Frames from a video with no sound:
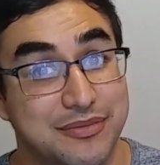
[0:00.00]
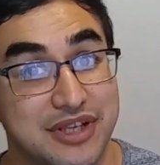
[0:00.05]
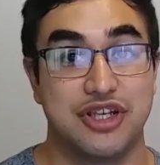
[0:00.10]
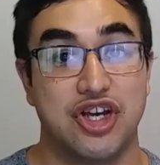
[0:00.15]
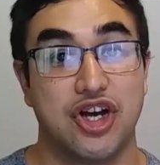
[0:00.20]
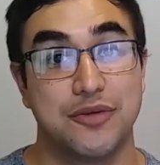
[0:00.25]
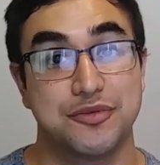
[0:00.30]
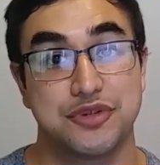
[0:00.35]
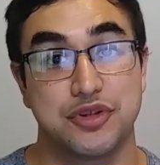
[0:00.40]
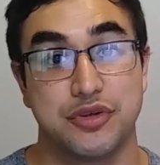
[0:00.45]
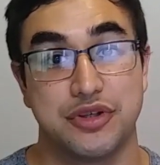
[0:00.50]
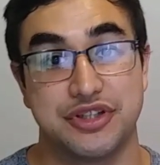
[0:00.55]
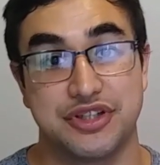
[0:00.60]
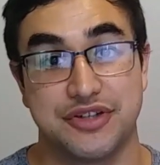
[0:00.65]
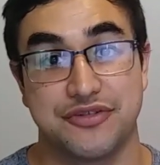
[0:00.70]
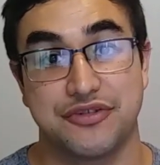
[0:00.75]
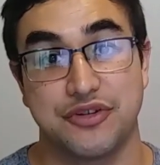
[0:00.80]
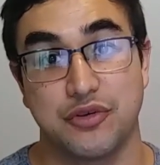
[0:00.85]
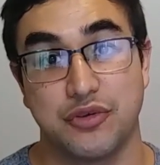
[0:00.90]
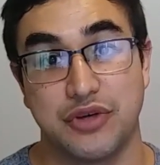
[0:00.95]
He helps you with
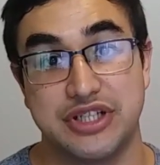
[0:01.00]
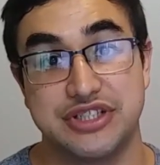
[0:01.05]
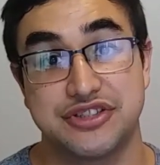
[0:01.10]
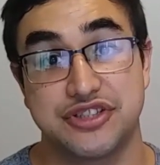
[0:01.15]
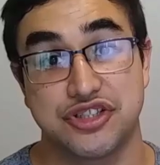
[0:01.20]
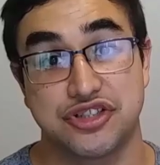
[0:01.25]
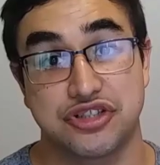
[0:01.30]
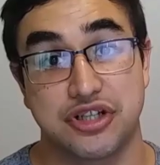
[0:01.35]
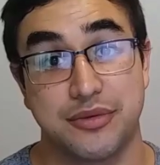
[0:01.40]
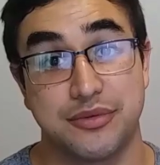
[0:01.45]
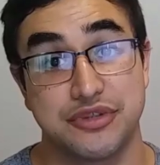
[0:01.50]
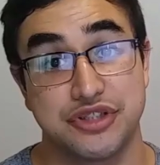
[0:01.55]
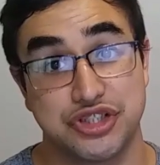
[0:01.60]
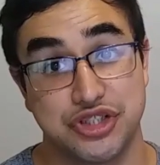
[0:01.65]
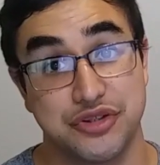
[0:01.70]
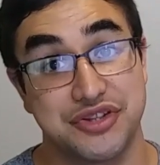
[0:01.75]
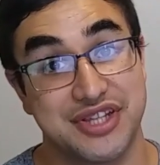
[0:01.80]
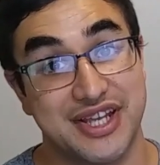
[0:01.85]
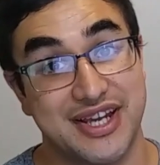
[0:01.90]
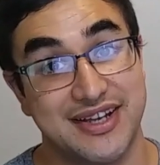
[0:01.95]
different ways to
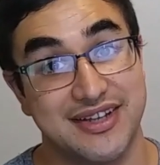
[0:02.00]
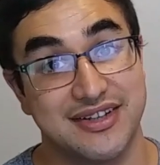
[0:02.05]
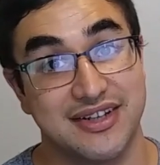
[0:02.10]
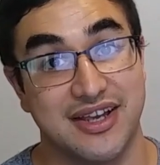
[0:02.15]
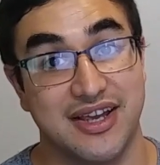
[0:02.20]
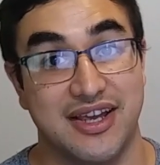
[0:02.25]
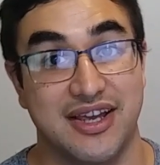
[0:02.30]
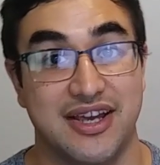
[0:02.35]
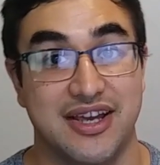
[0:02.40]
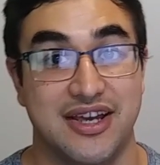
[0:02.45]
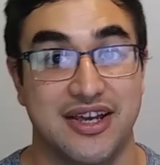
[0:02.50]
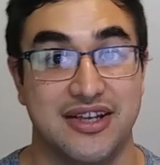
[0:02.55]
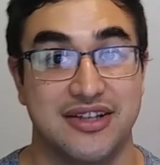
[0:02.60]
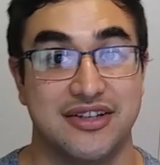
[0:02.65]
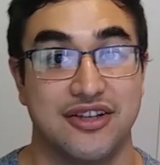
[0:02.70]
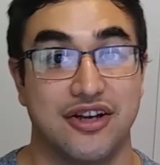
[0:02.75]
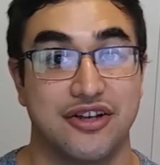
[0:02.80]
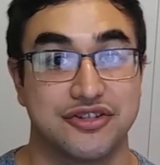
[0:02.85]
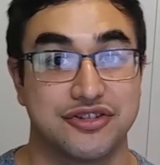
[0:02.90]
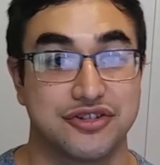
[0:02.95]
troubleshoot that, and he
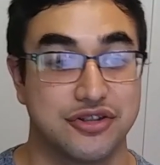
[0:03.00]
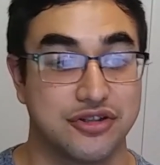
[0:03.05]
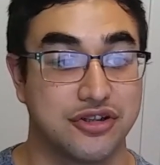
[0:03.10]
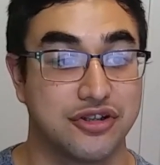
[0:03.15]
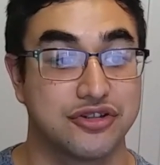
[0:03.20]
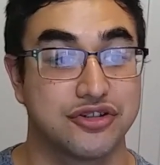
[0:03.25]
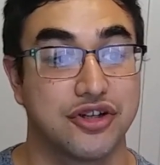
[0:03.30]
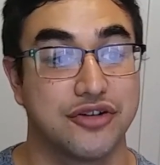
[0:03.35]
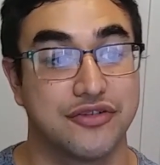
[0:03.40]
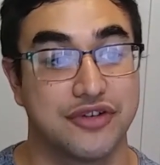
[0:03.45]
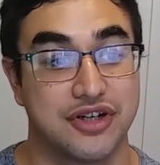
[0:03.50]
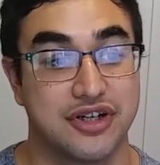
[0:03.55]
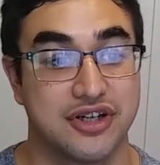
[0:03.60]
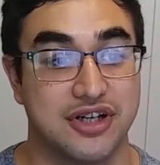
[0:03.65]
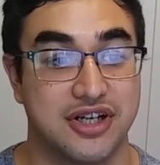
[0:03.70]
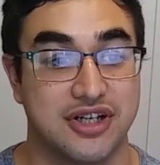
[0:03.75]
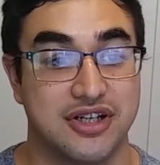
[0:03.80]
also goes over